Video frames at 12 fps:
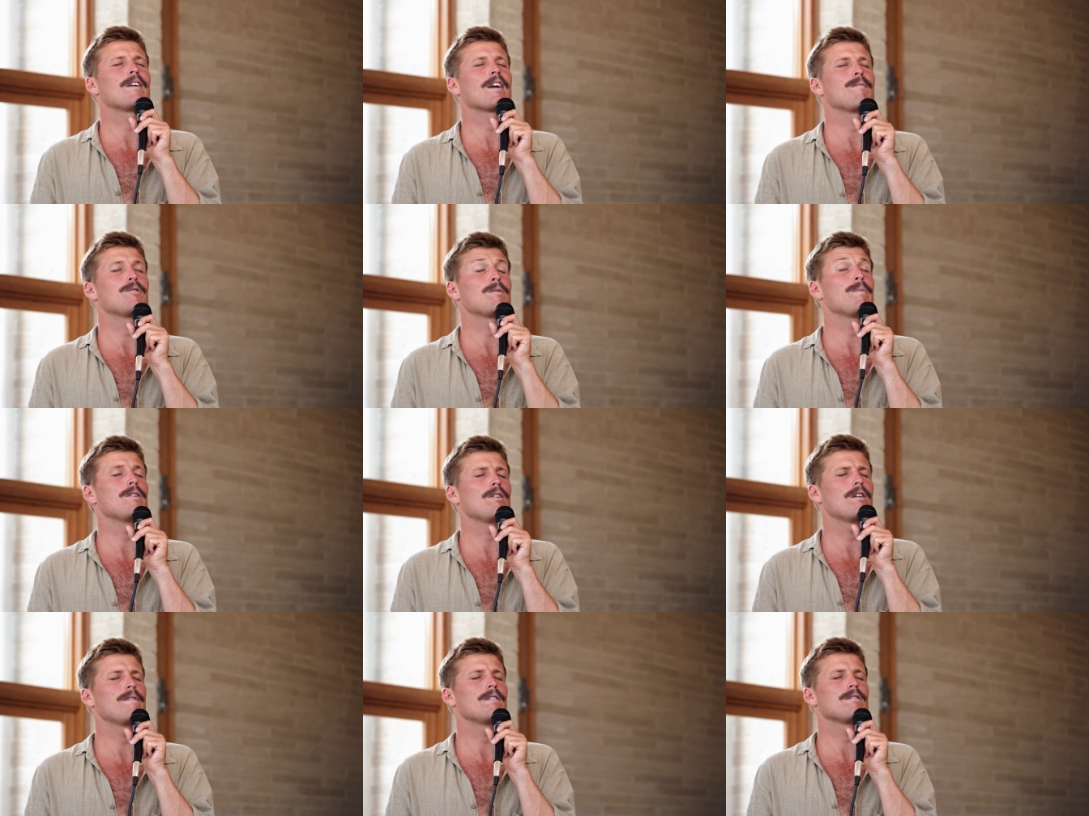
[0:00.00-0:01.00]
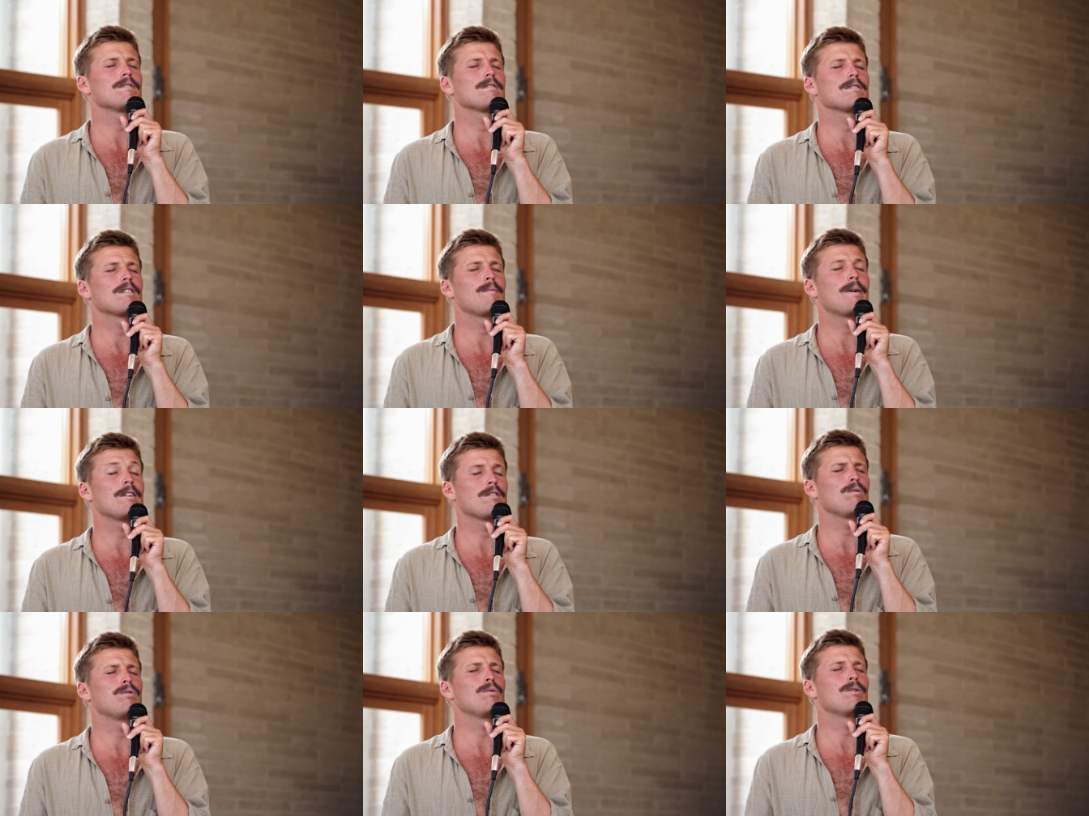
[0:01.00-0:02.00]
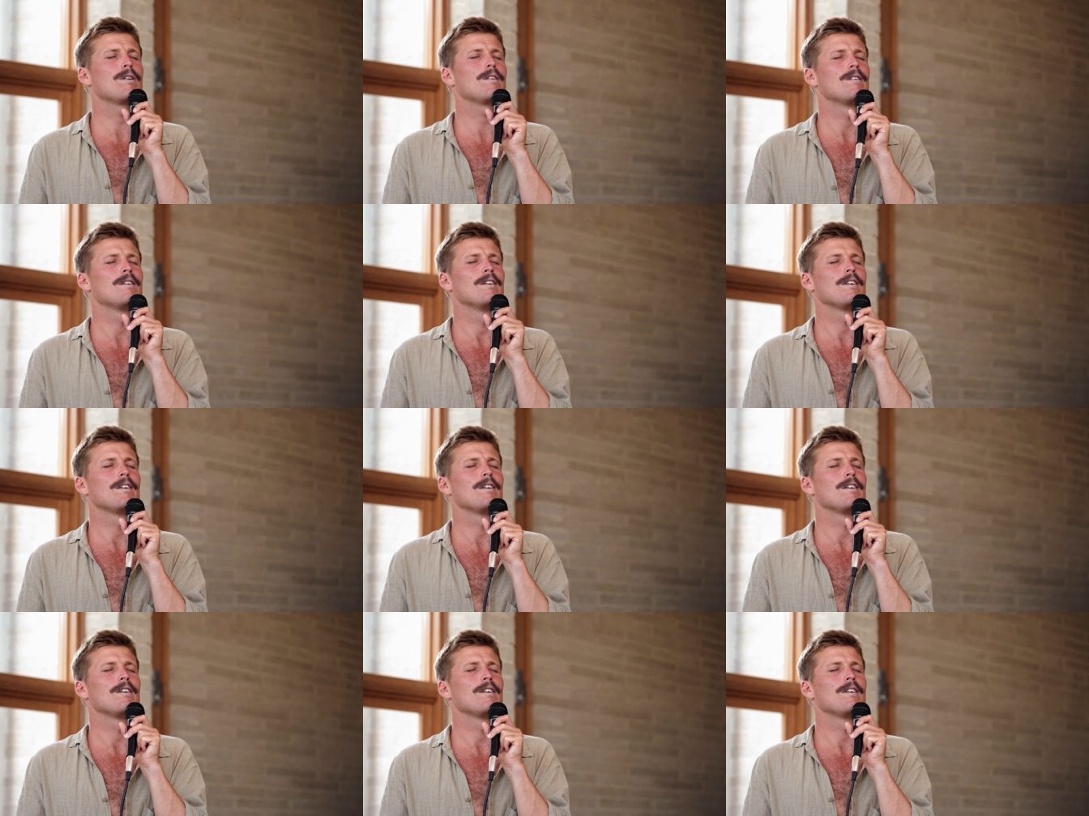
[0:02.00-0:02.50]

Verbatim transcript: Like, I'm just a bit nervous about this whole tour.